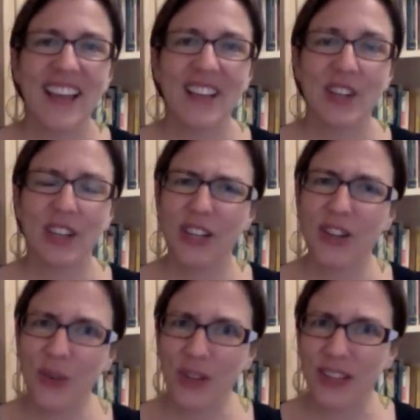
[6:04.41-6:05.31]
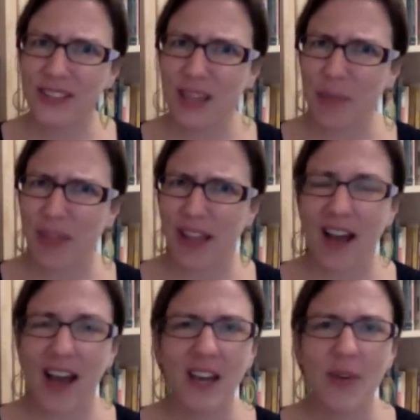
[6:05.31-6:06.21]
You're going to notice something.
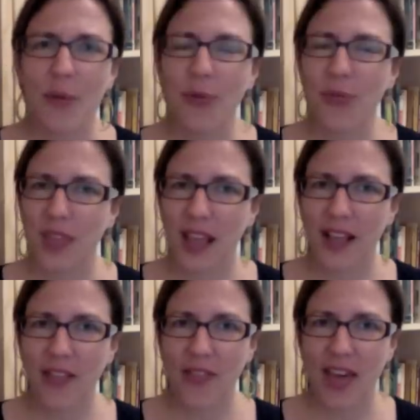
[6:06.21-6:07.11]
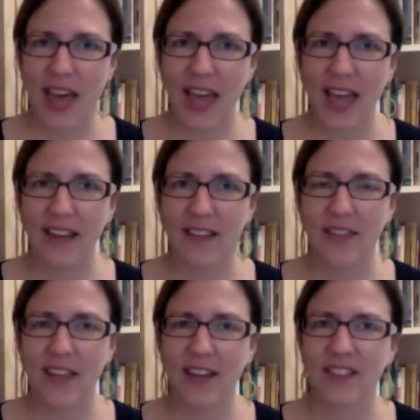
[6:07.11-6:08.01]
I don't think that
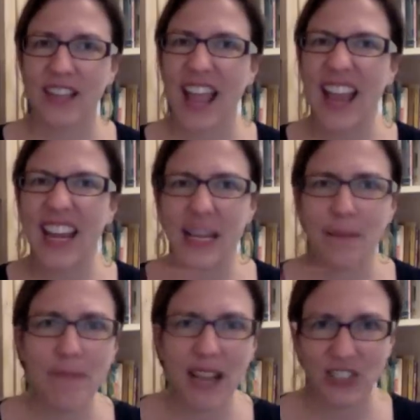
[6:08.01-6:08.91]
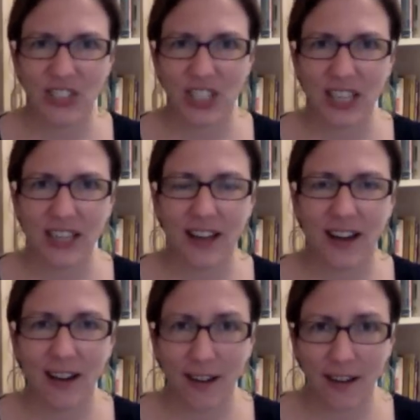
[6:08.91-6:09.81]
there's any mention
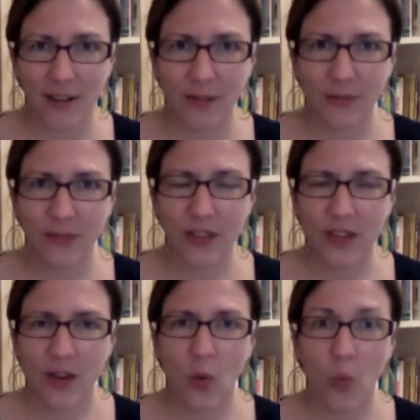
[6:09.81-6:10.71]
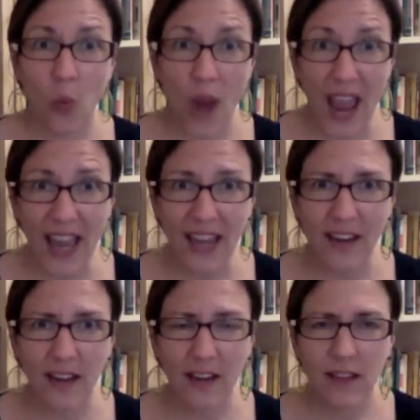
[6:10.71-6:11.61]
of
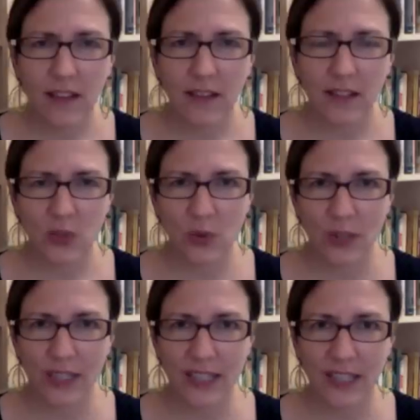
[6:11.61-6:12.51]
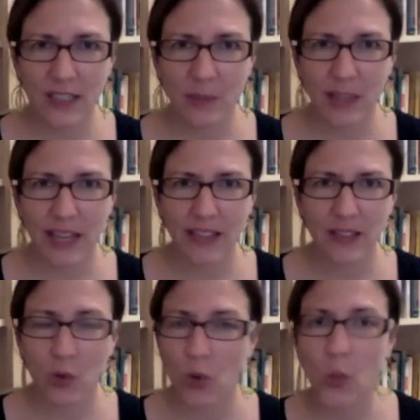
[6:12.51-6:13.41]
when the story takes
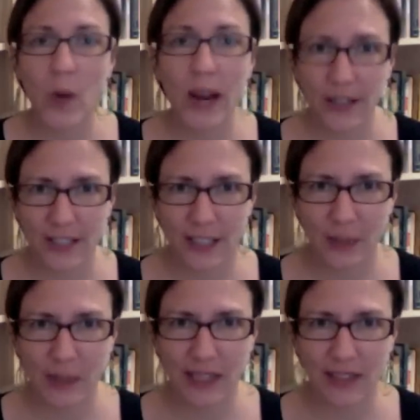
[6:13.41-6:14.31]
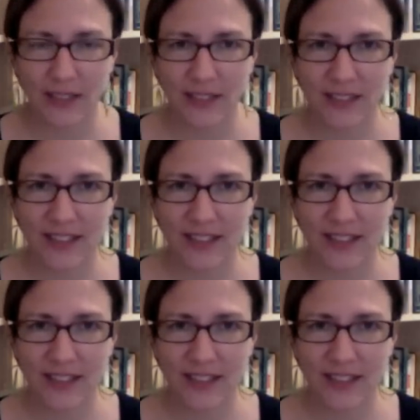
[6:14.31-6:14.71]
place or where it takes place.